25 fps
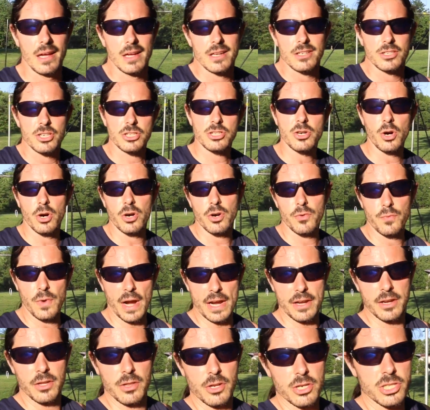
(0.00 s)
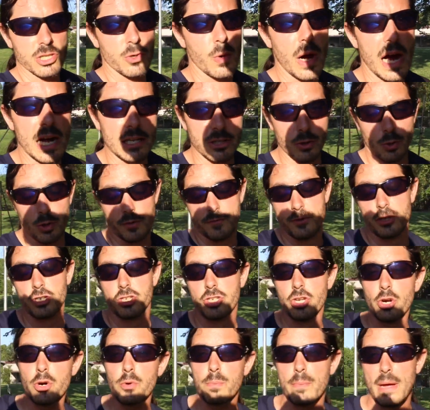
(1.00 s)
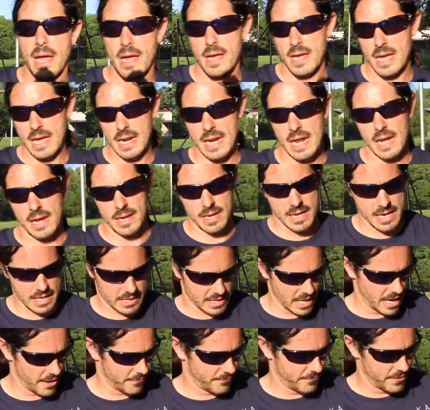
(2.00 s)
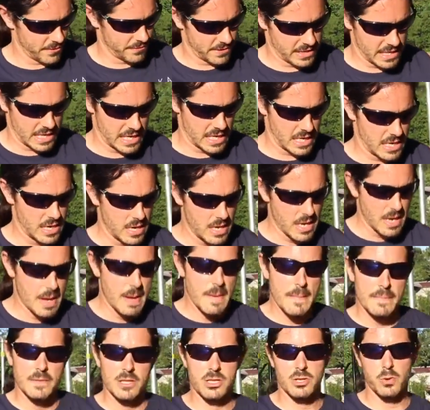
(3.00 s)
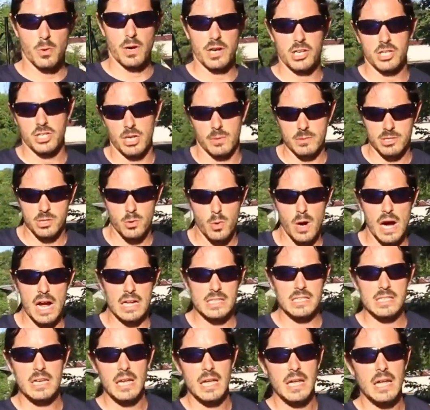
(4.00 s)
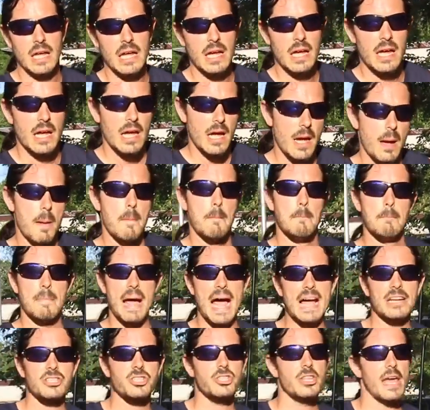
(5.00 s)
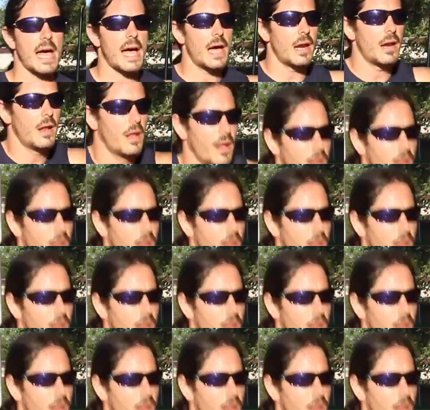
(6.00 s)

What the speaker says: just go to regular squats. Or if you do hit that 15 to 20 jump squats, match that